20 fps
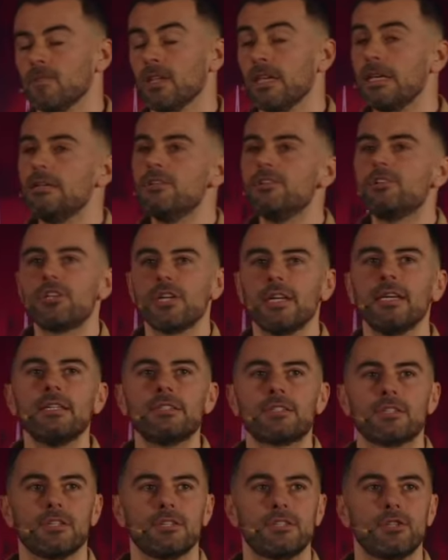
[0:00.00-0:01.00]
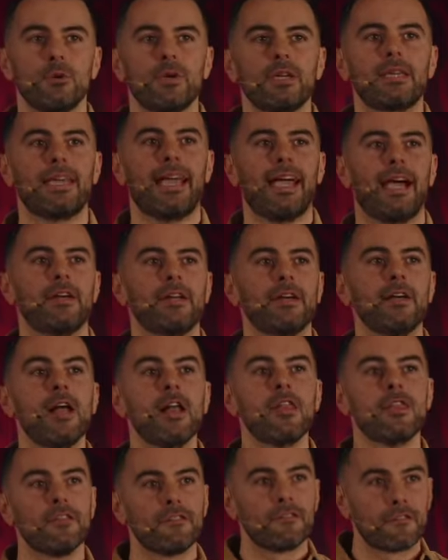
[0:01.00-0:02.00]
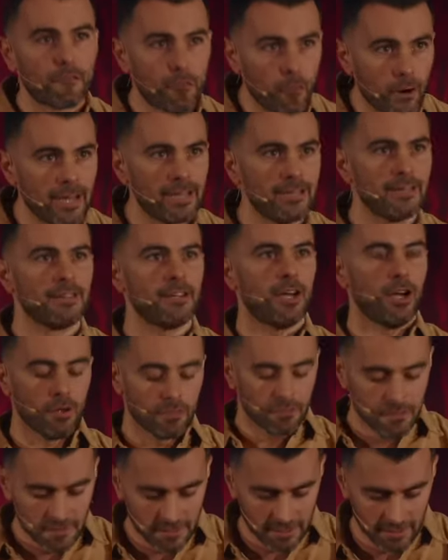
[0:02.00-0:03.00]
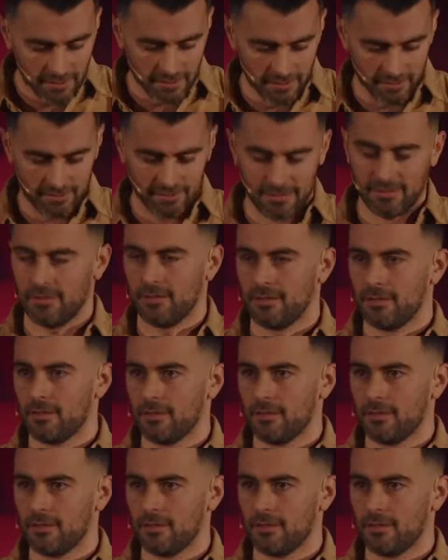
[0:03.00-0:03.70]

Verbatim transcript: In Jesus, you encounter the friend of sinners.